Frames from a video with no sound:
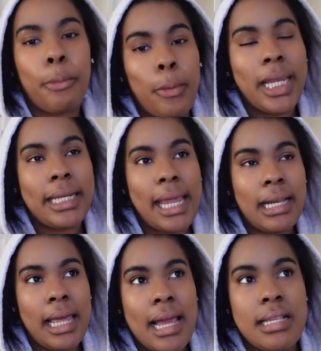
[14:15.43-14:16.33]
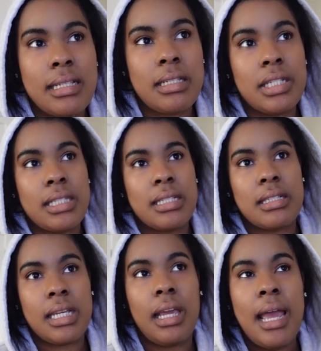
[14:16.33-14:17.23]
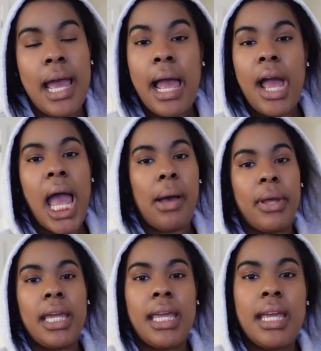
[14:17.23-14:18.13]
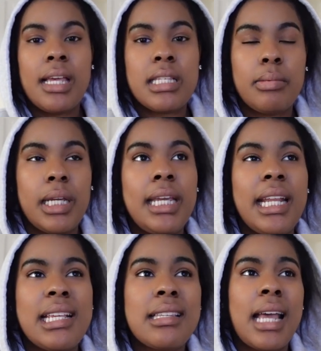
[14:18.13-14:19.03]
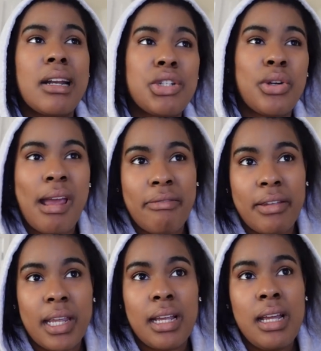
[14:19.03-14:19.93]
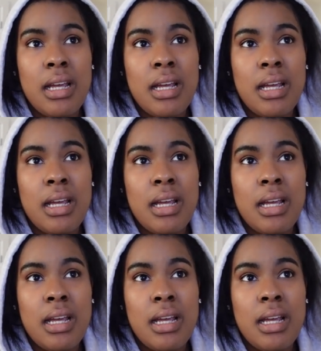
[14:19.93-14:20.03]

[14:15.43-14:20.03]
weekday classes, just to see how it is, but it is a lot of traffic.